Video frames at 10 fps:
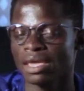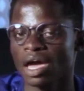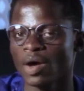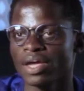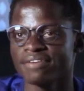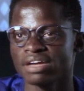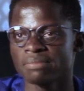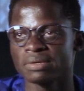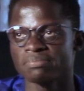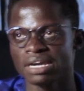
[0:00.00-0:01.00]
How have I
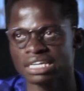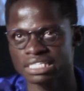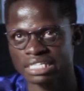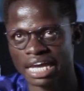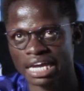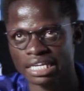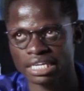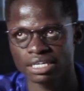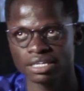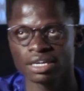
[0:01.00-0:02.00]
been managing
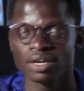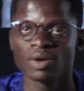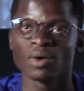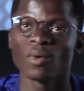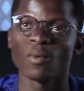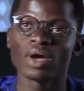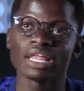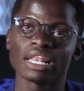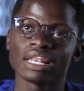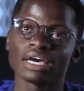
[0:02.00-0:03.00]
acne?
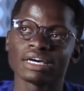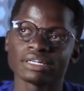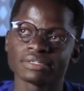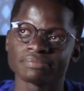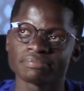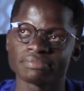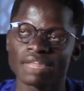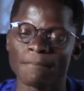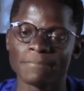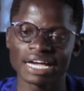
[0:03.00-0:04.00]
Well,
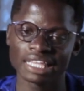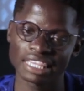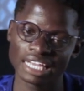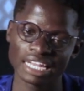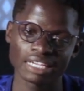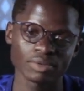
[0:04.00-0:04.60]
back then I